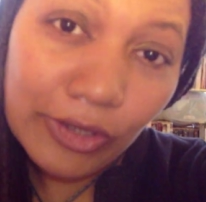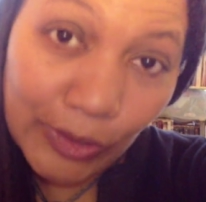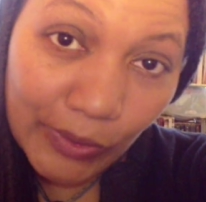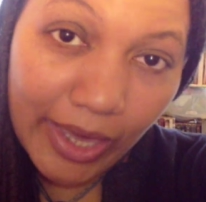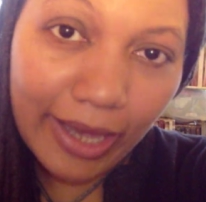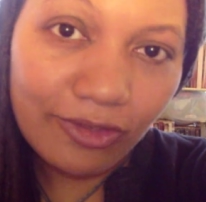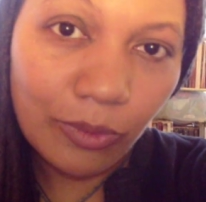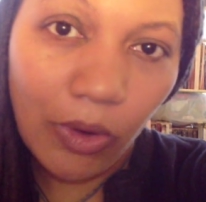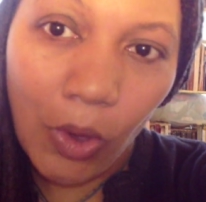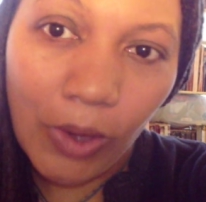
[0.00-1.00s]
You guys
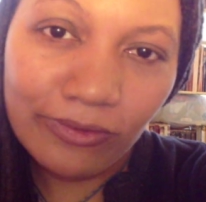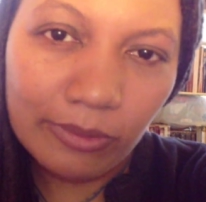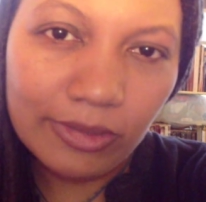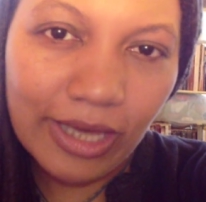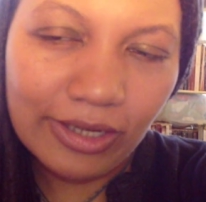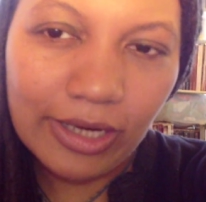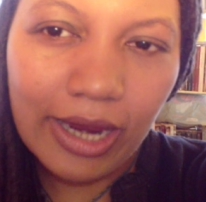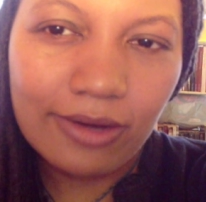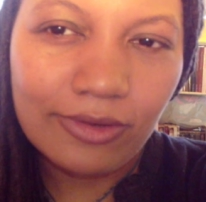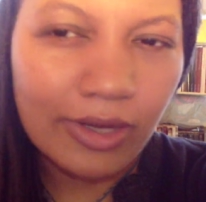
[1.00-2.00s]
were awesome yet
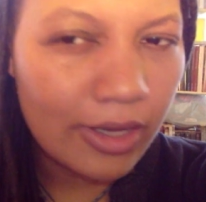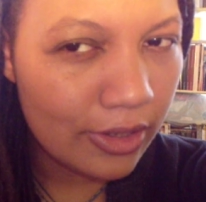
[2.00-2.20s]
again.